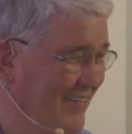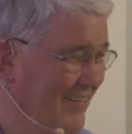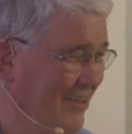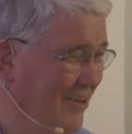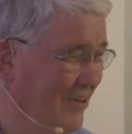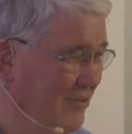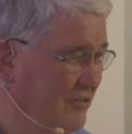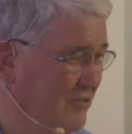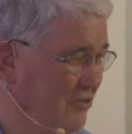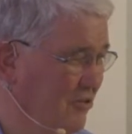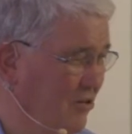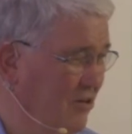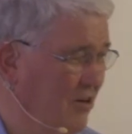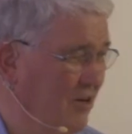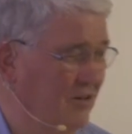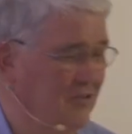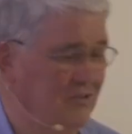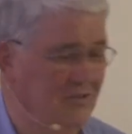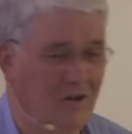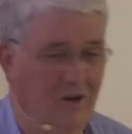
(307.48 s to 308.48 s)

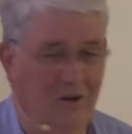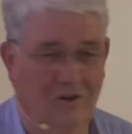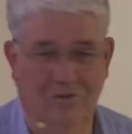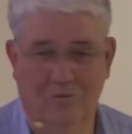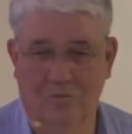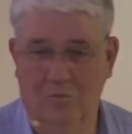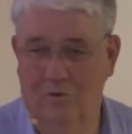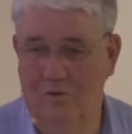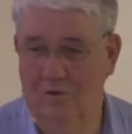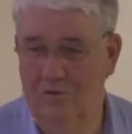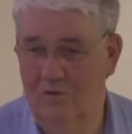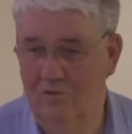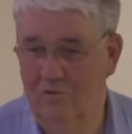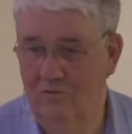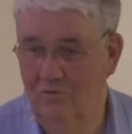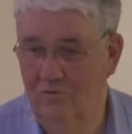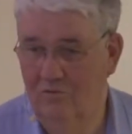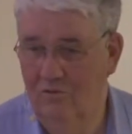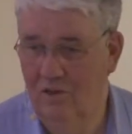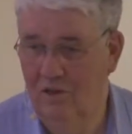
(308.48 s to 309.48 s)
Yesterday's gospel
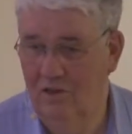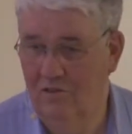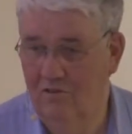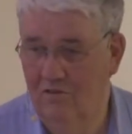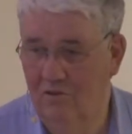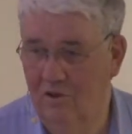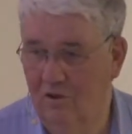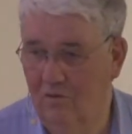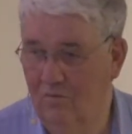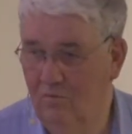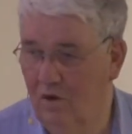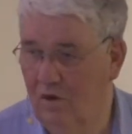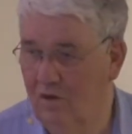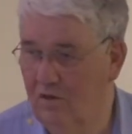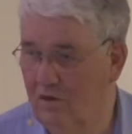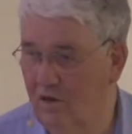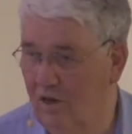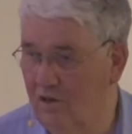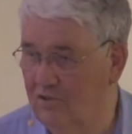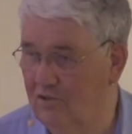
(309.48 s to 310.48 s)
is today's law.
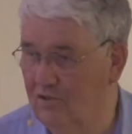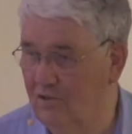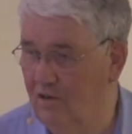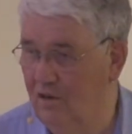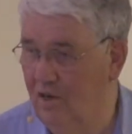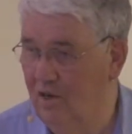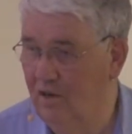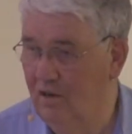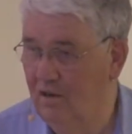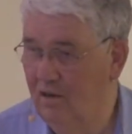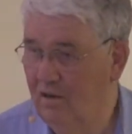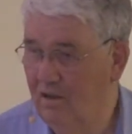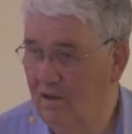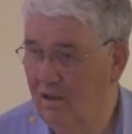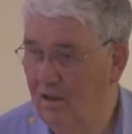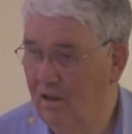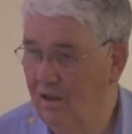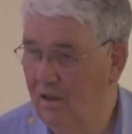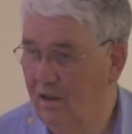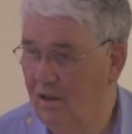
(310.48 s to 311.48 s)
What yesterday
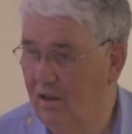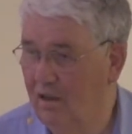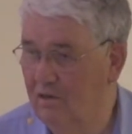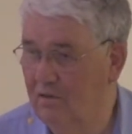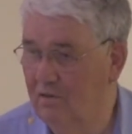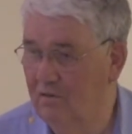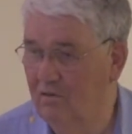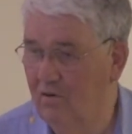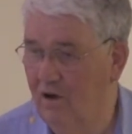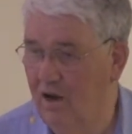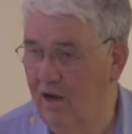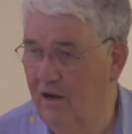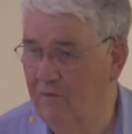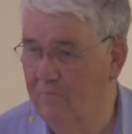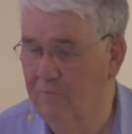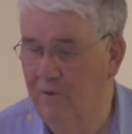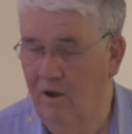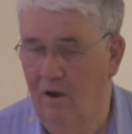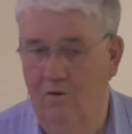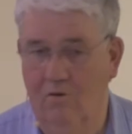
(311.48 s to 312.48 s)
had
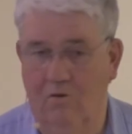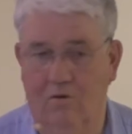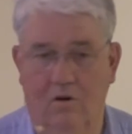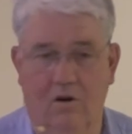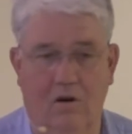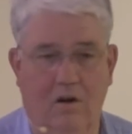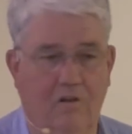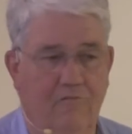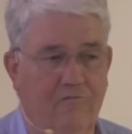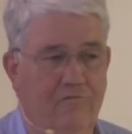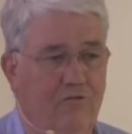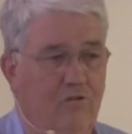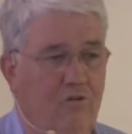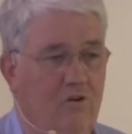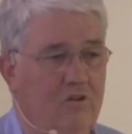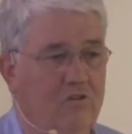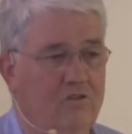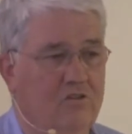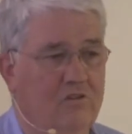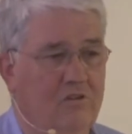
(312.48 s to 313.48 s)
great power and
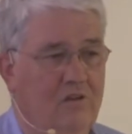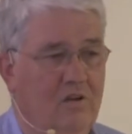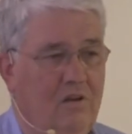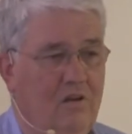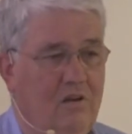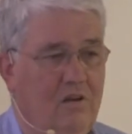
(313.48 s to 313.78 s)
force,